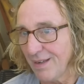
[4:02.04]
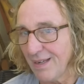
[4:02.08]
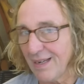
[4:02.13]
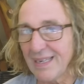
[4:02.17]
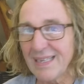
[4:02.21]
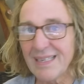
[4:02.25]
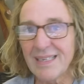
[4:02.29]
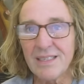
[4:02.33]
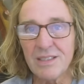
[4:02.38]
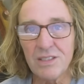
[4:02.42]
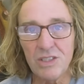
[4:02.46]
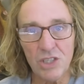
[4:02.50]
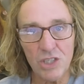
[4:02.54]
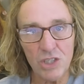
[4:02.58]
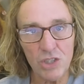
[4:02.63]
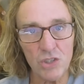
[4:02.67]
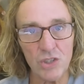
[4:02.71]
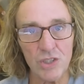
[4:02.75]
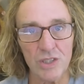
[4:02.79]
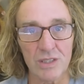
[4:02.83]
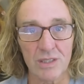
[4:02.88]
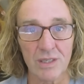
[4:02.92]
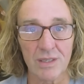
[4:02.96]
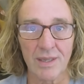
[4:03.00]
In
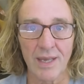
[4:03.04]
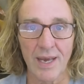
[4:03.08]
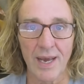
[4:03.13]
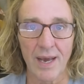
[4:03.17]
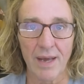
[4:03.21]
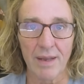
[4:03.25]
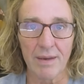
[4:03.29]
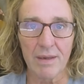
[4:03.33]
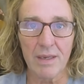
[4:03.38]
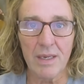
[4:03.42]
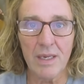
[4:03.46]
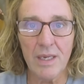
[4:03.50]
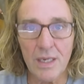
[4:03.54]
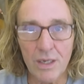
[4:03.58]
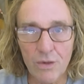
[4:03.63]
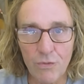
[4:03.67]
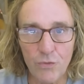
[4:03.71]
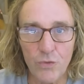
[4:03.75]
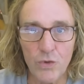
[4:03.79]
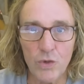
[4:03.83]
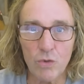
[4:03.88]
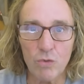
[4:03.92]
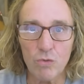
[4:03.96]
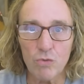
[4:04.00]
addition to that,
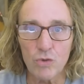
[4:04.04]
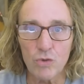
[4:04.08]
if you